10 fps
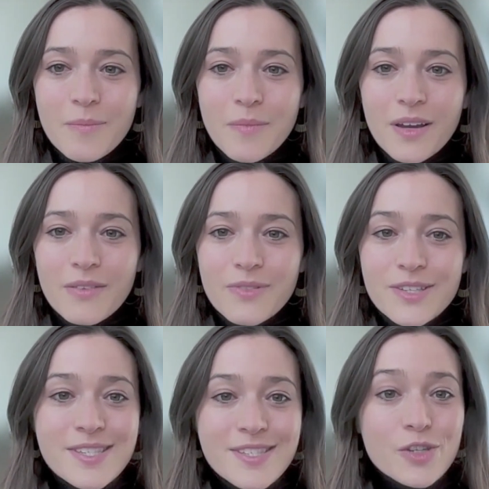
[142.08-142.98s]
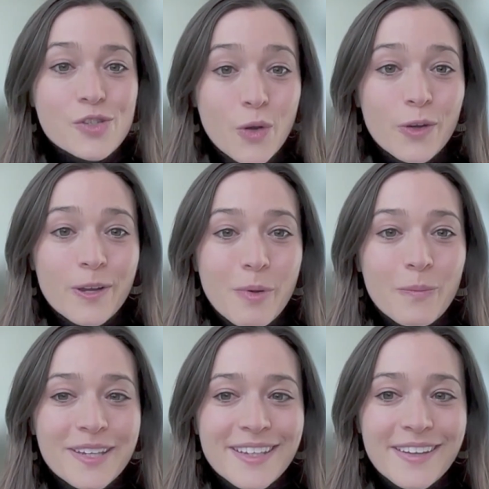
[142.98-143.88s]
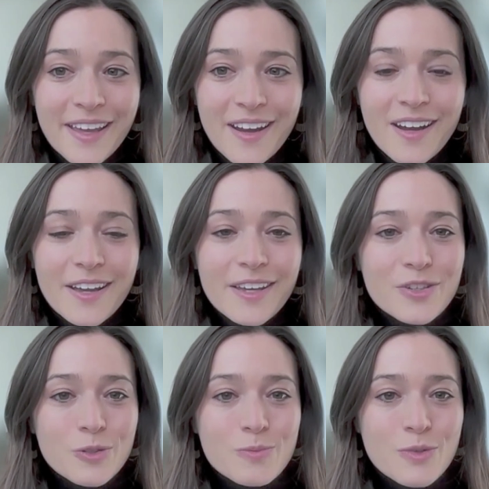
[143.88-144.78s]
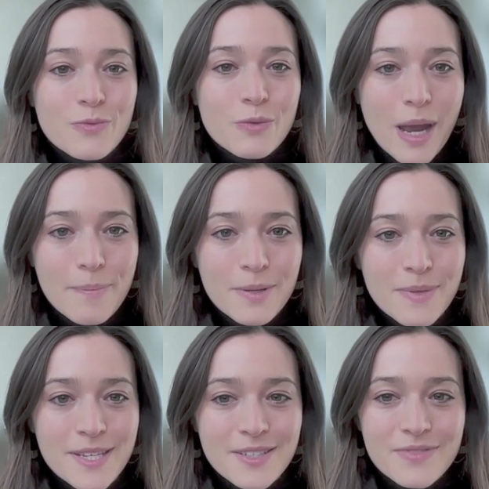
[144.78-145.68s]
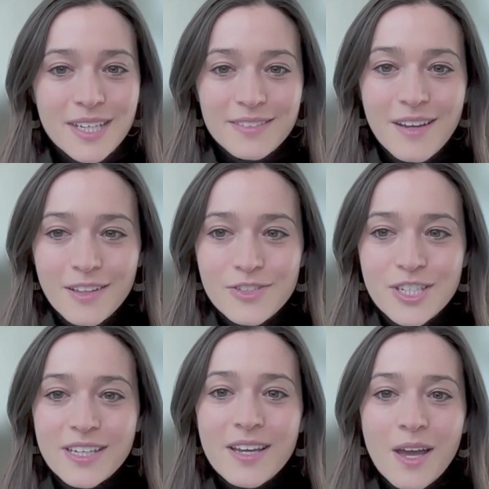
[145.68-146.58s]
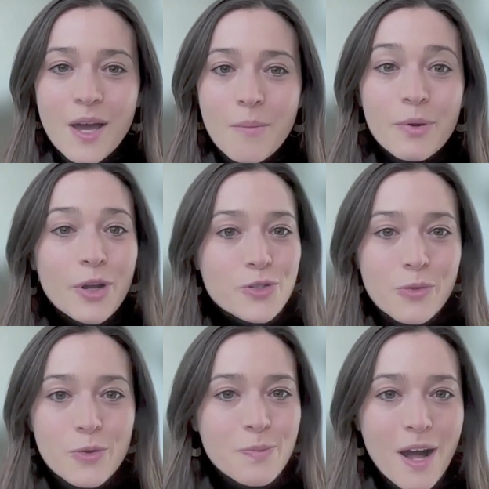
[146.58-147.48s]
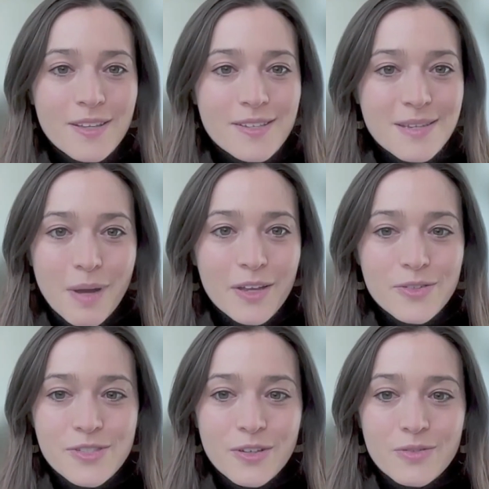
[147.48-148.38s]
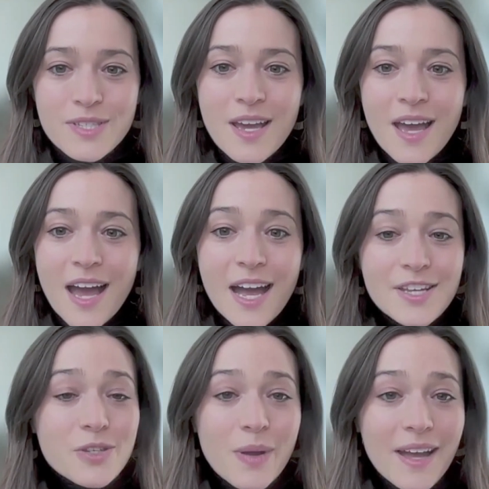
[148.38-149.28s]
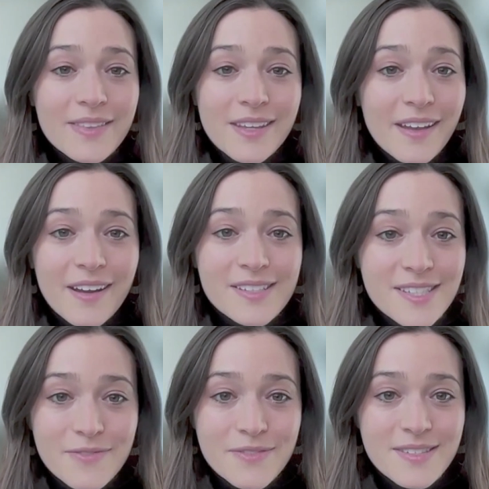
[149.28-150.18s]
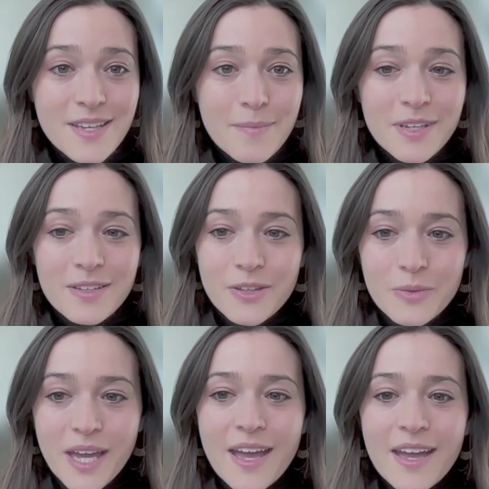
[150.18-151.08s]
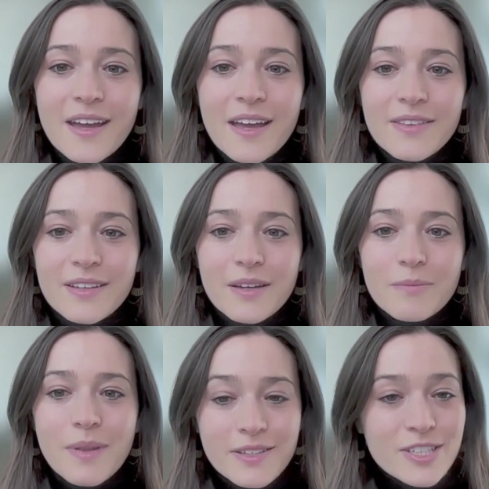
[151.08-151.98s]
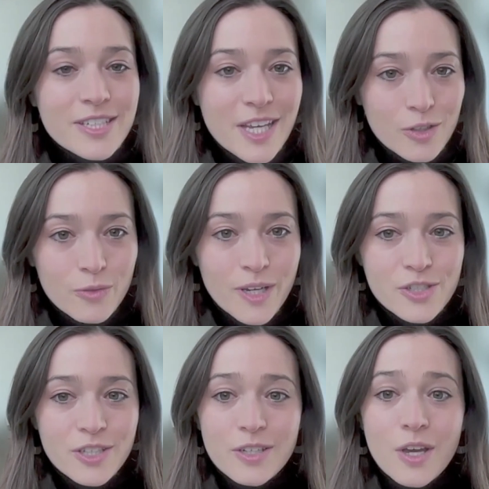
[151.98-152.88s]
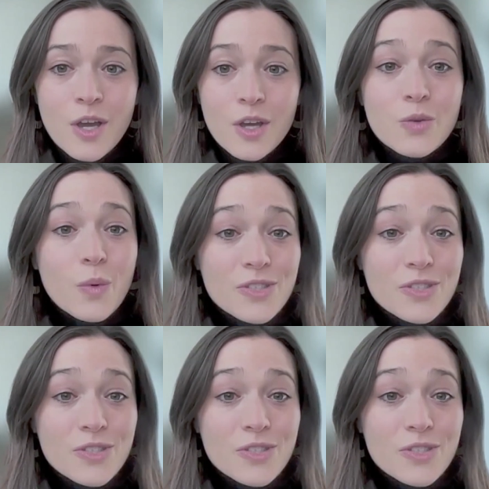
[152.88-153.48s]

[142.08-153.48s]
This is an extraordinary moment in AI in terms of the rapid pace of technology, but also those policy milestones. As you had the AI Safety Summit in the UK and the Bletchley Declaration, you also